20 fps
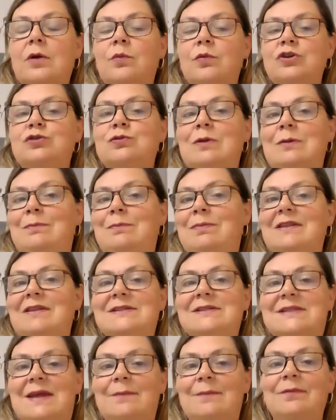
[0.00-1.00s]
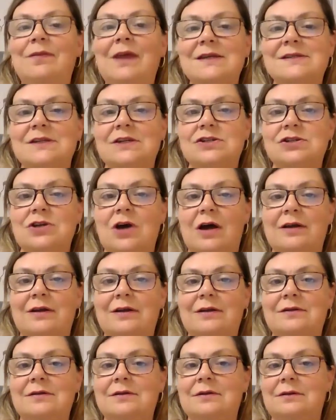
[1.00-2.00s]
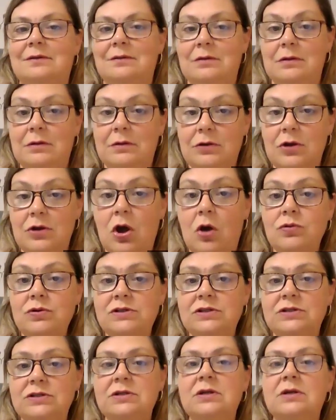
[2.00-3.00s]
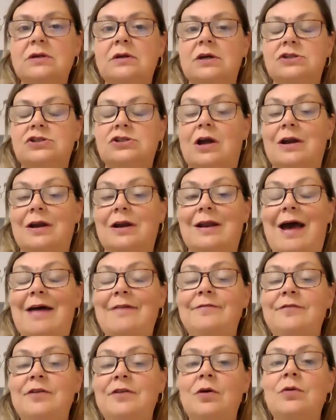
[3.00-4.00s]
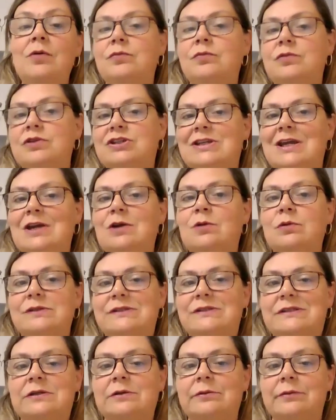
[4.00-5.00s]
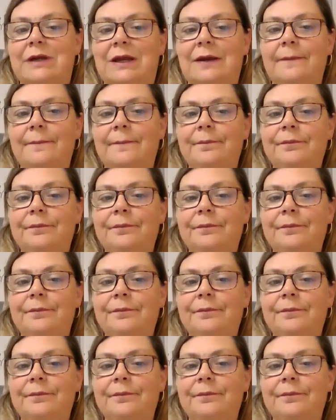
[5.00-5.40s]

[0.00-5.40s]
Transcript: which would be the same thing as a dotted note, a dotted half note, which equals 3.